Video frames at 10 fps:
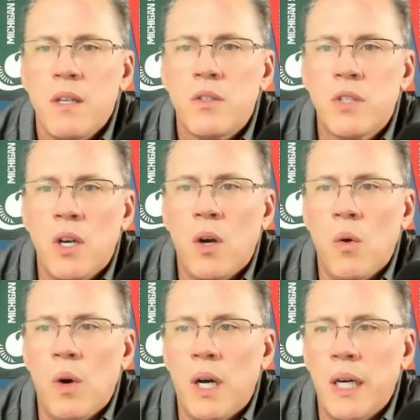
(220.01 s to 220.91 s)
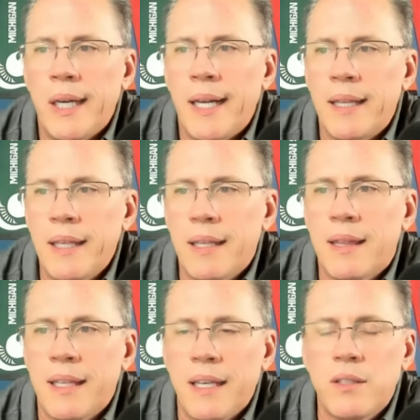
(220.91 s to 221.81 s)
So I think
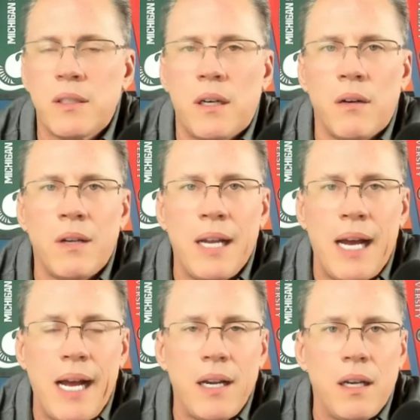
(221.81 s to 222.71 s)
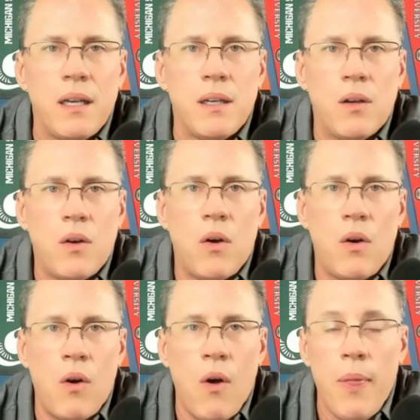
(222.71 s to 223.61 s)
things are not
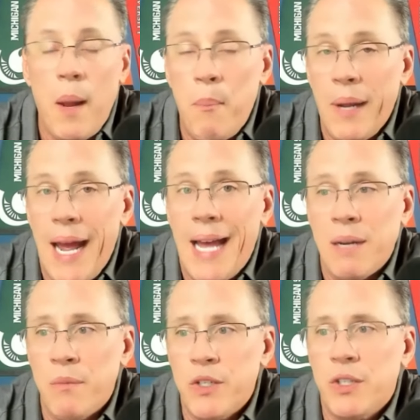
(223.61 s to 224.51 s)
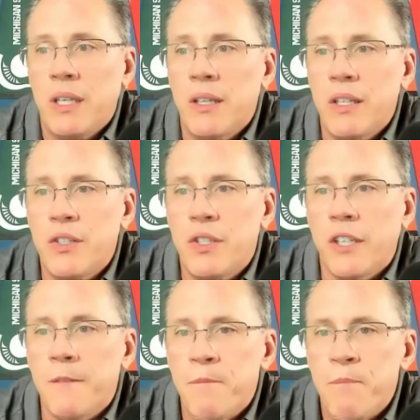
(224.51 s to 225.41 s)
all that bad at Michigan this
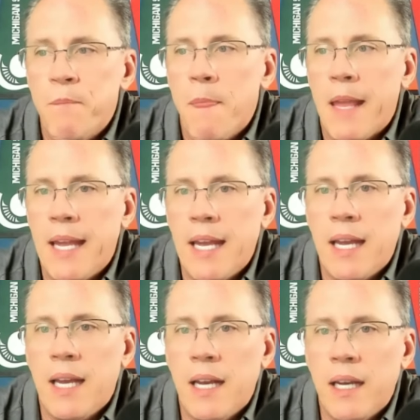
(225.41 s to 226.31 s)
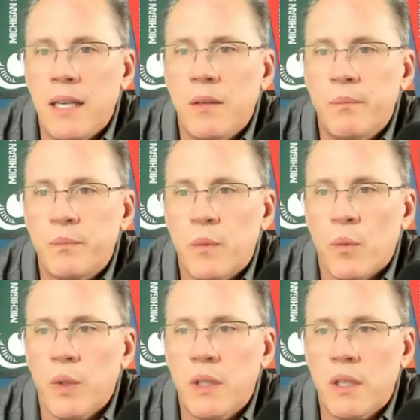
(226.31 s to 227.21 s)
year. And
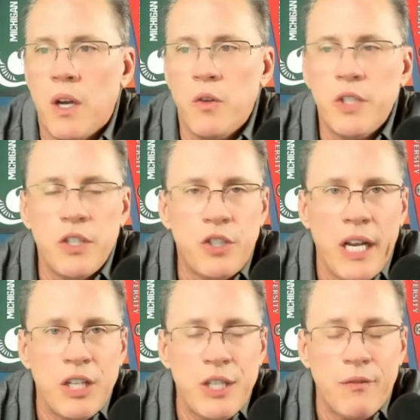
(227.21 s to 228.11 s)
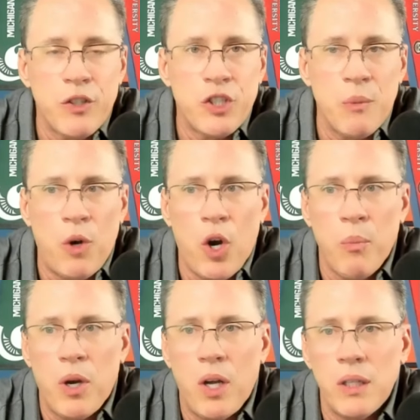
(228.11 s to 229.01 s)
with the coaching change after Jim
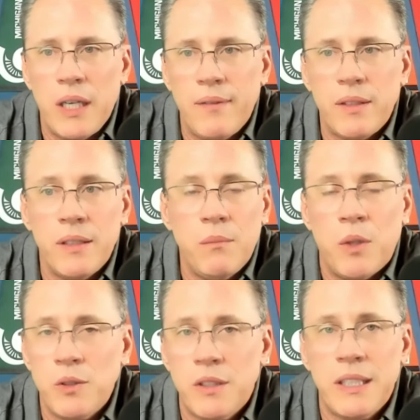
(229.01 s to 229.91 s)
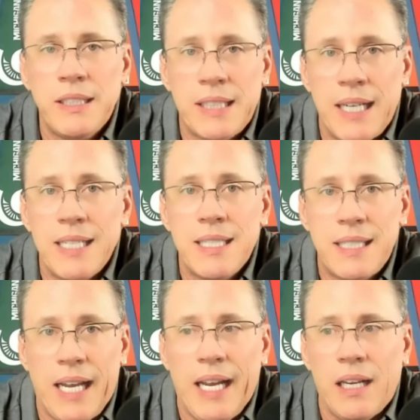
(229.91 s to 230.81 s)
Harbaugh left, you know, most of these guys
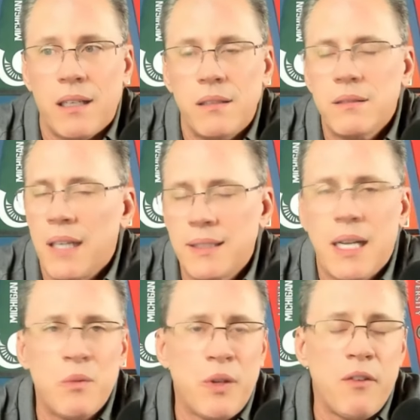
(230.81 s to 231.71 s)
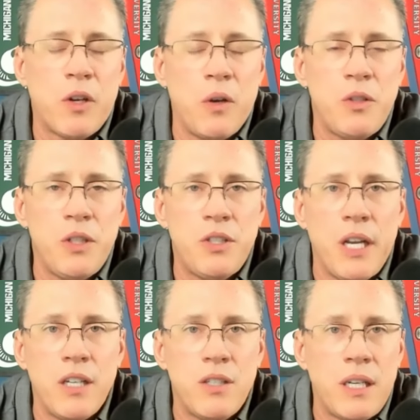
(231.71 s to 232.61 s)
stayed. A lot of times when you have a coaching
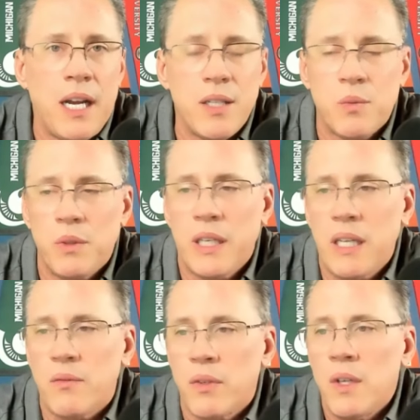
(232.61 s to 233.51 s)
change, guys will leave.